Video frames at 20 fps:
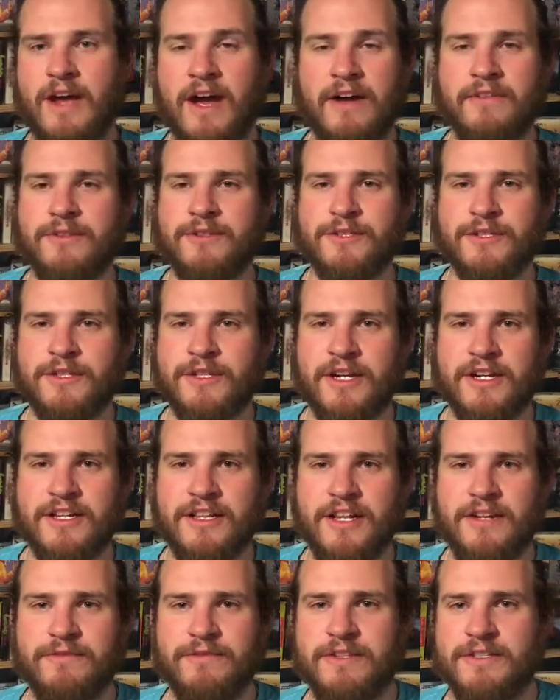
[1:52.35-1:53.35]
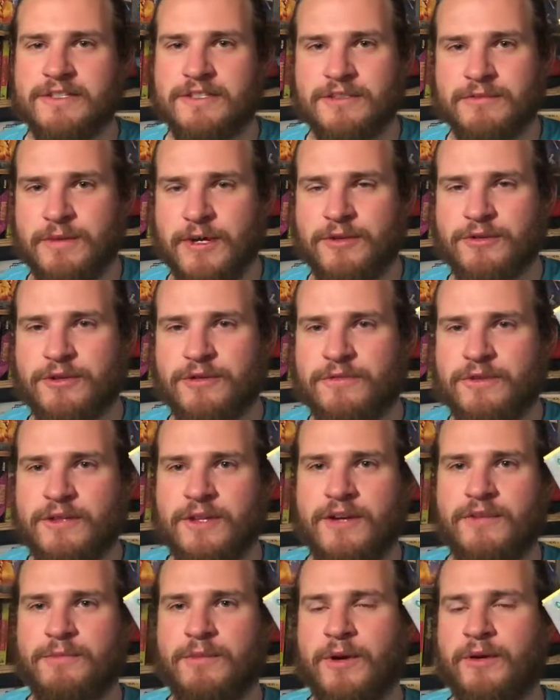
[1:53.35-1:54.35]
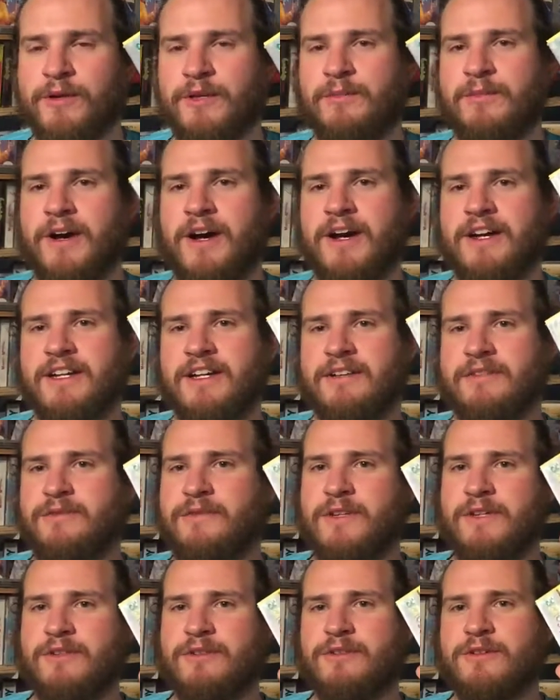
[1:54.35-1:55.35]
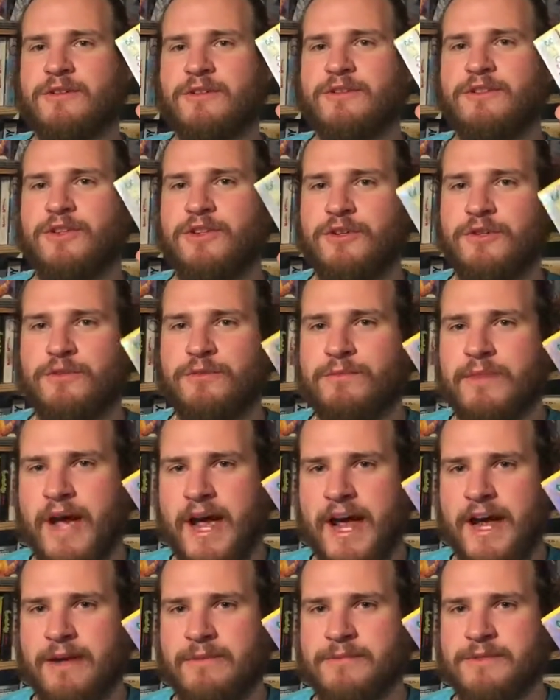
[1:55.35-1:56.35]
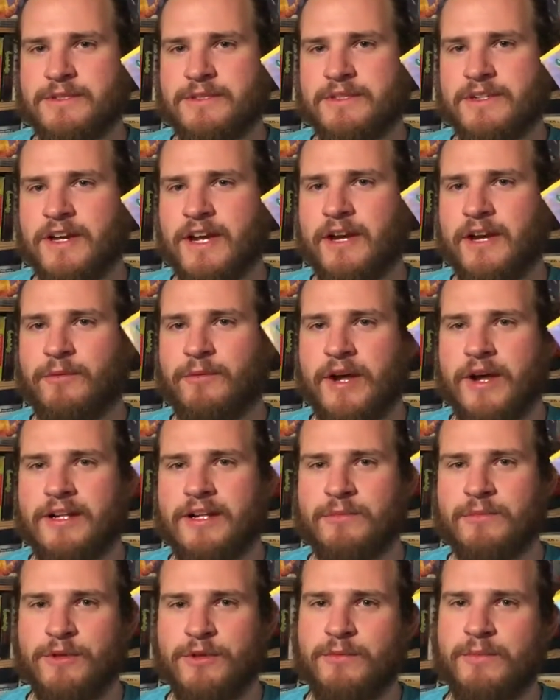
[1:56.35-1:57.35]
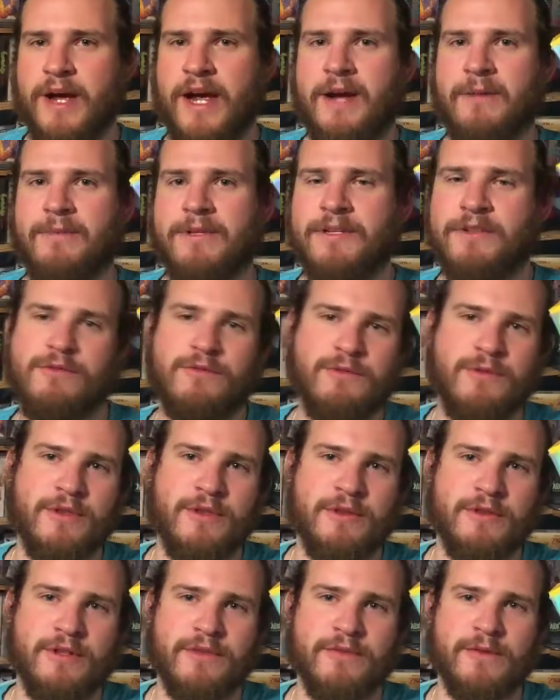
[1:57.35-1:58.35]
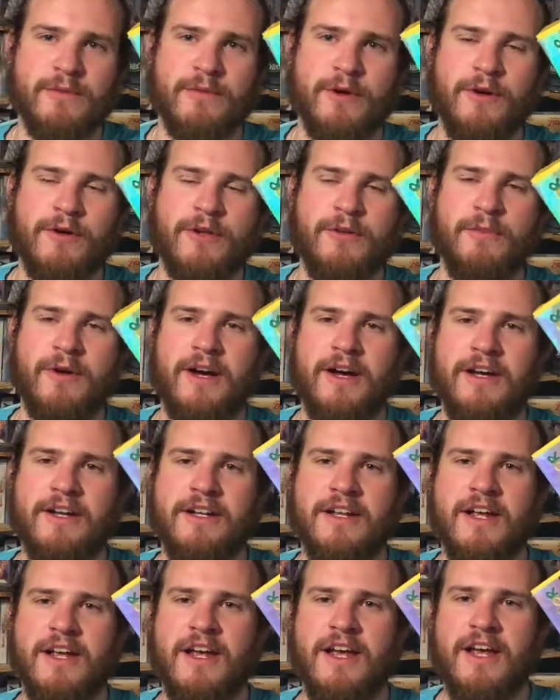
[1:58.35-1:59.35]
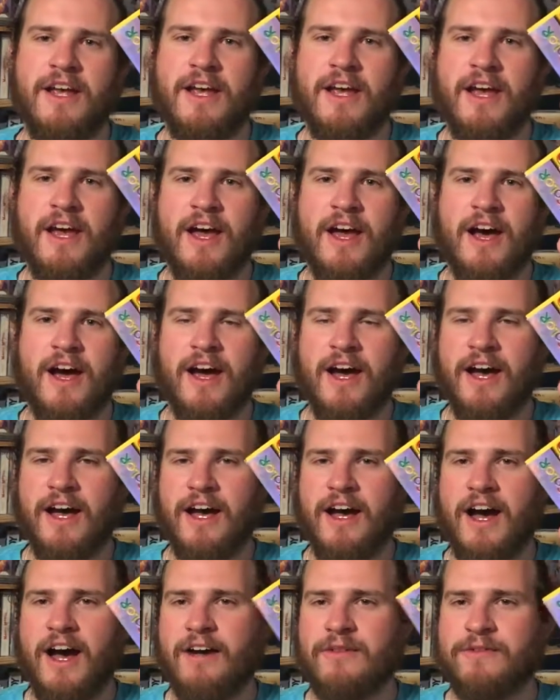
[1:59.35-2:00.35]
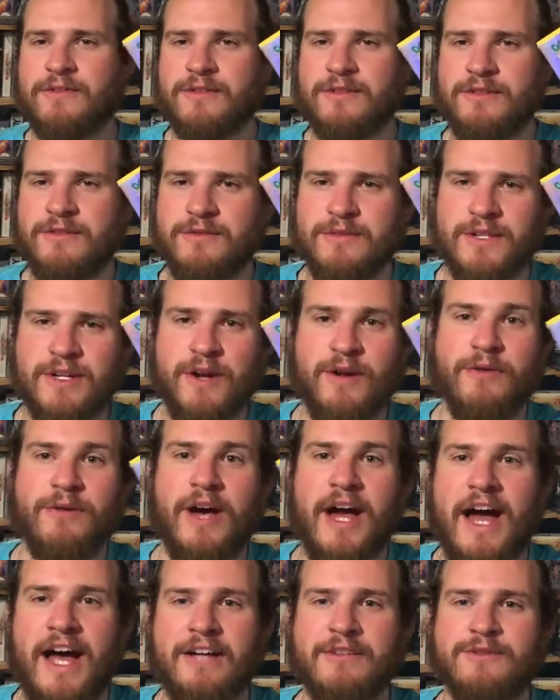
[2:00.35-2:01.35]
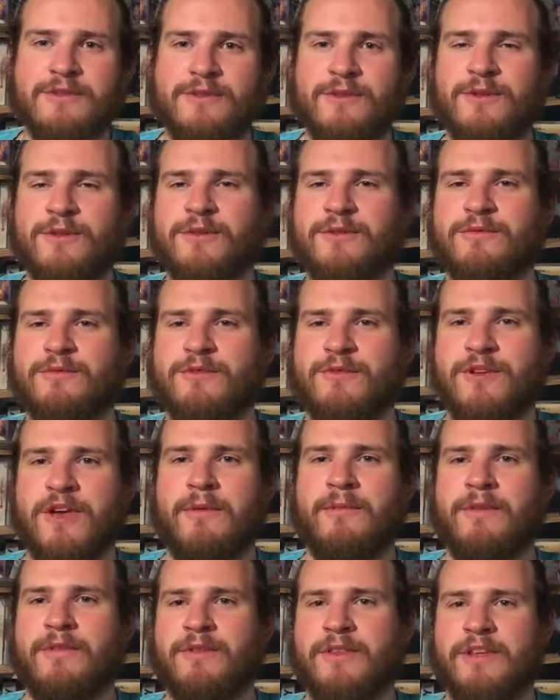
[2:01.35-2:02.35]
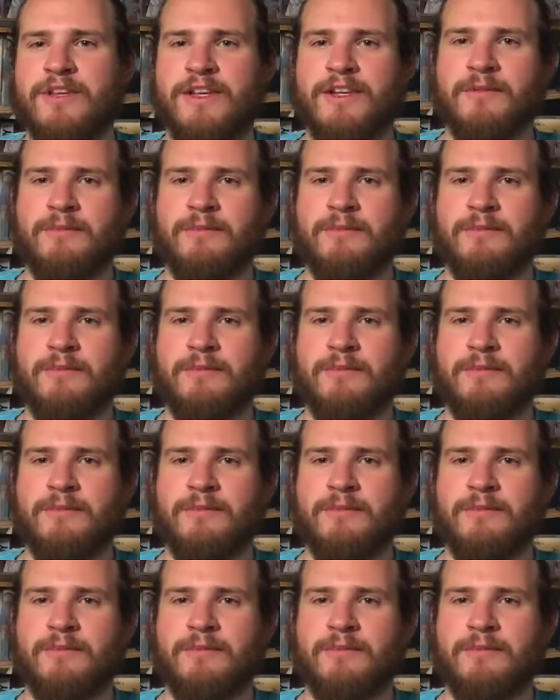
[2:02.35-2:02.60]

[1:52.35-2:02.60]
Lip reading: obviously you're going to love this, especially if you love Pokemon. It featured 2 maps, a red and a blue map, each with their different Pokemon. Offered, you know, high scores, which kept everything